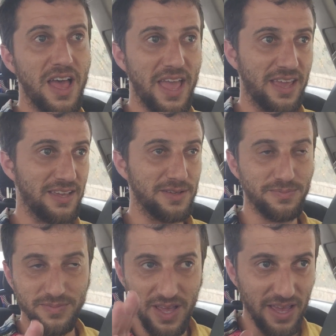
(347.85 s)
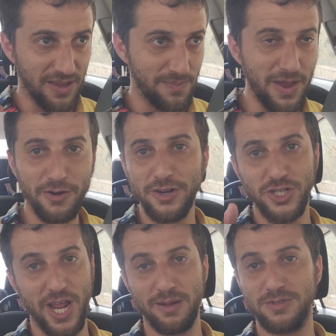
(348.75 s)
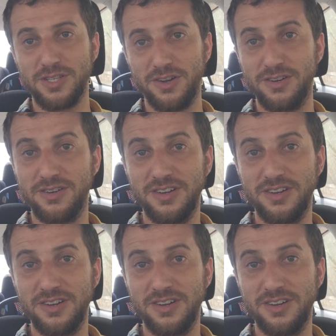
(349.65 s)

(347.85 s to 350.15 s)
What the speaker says: a marriage counselor,